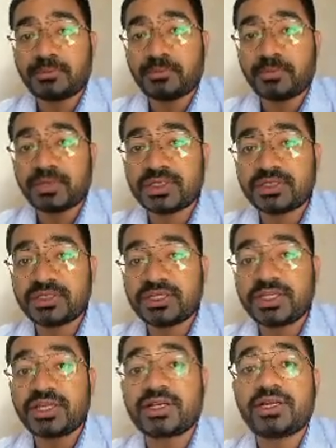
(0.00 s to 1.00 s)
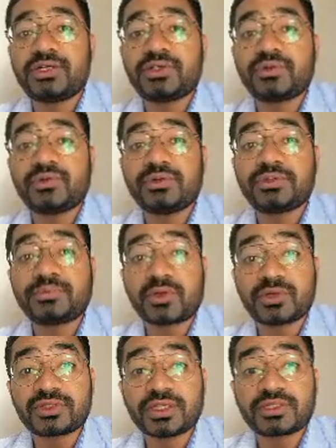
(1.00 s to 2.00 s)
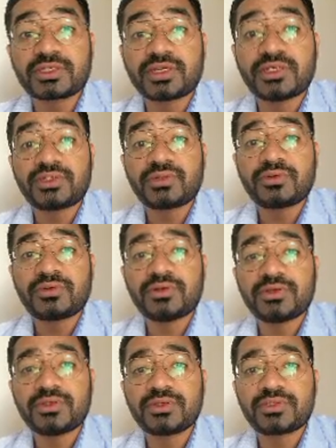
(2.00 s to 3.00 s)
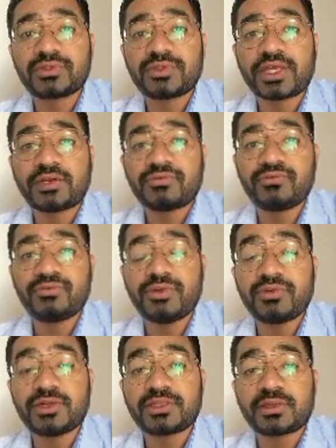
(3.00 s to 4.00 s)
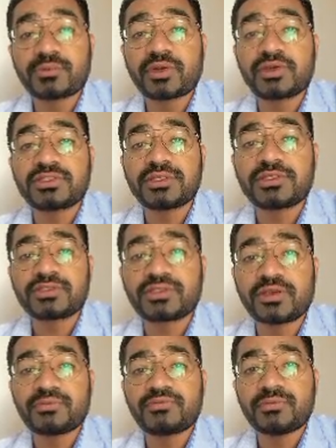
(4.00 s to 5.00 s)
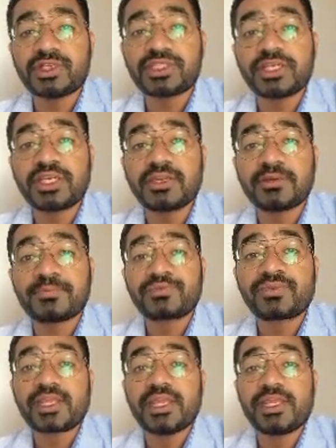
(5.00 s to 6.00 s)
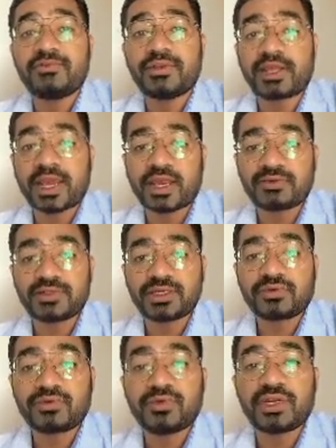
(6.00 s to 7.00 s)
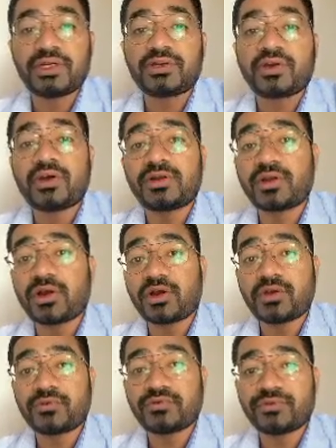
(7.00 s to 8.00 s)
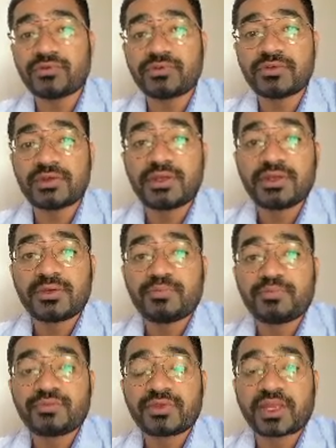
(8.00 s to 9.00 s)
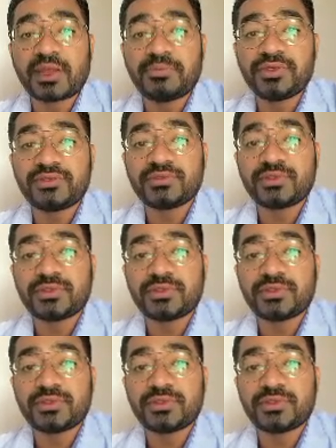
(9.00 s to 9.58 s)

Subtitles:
machining controls, process control, so that during the process of machining, it will have the coolant on off, I mean,